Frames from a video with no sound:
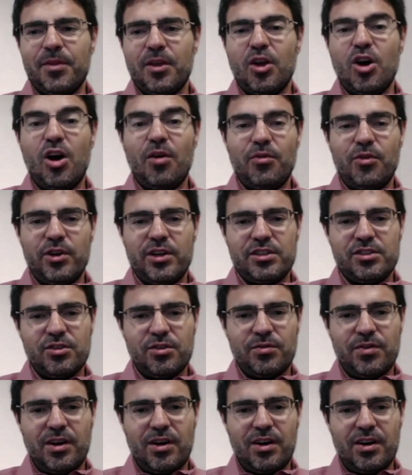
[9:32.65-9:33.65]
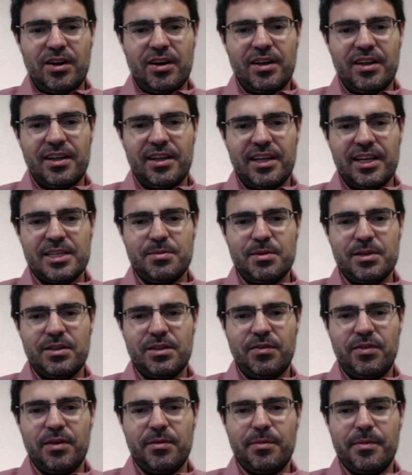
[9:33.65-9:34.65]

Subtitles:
coverage of our explicit